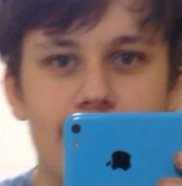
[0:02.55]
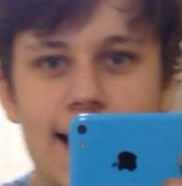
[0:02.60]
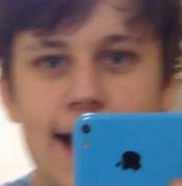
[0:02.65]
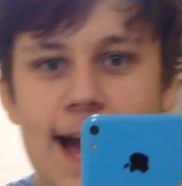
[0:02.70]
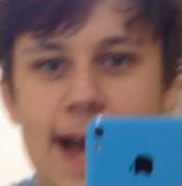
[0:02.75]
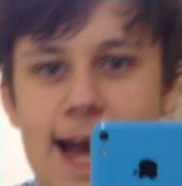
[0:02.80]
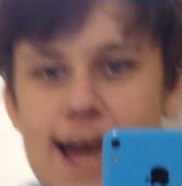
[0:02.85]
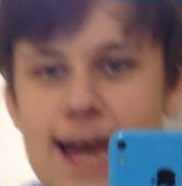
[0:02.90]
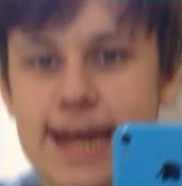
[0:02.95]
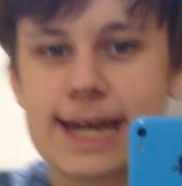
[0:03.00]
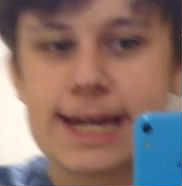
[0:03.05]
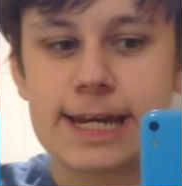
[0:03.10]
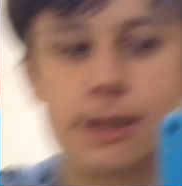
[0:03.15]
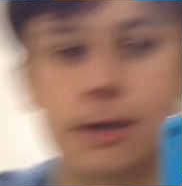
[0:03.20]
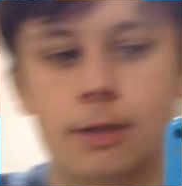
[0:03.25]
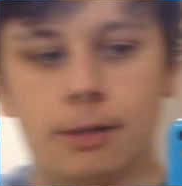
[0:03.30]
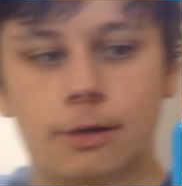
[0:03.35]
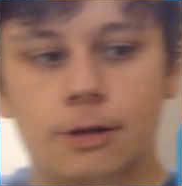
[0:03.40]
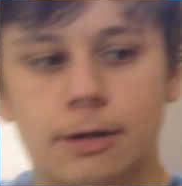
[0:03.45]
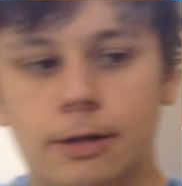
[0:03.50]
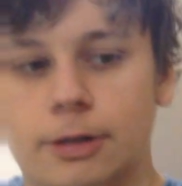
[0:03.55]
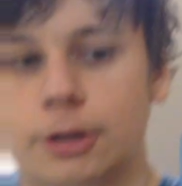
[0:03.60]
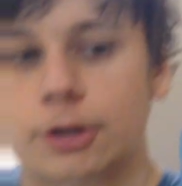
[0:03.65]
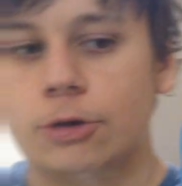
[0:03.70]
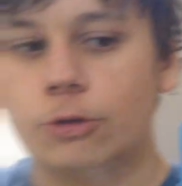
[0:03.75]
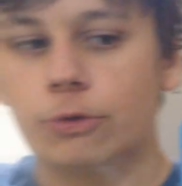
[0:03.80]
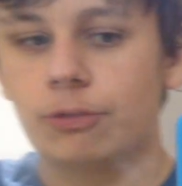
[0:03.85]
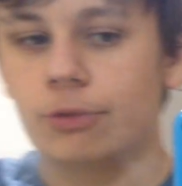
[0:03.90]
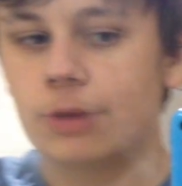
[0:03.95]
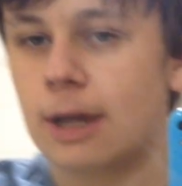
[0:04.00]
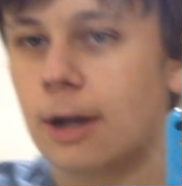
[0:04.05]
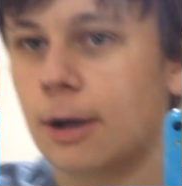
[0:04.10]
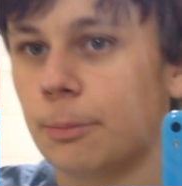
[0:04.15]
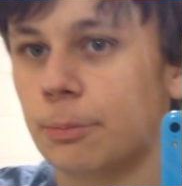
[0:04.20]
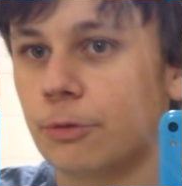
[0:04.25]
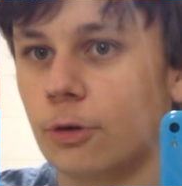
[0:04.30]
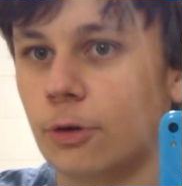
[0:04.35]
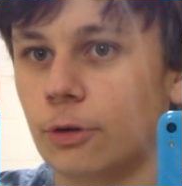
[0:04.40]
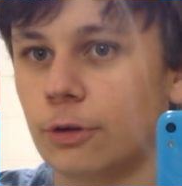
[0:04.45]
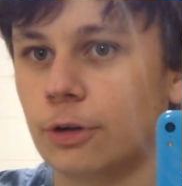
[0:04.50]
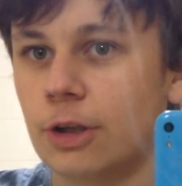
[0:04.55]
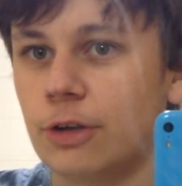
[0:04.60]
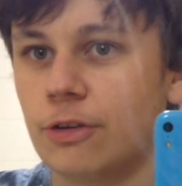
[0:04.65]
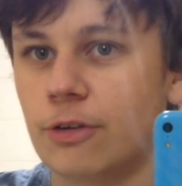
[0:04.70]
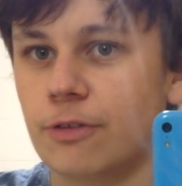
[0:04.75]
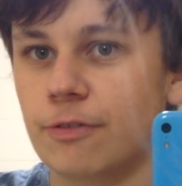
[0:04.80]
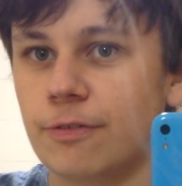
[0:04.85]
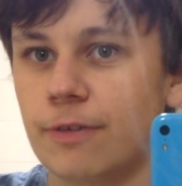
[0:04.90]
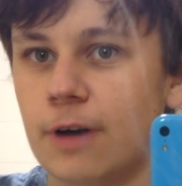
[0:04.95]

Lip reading: Yay! New setup tour. This is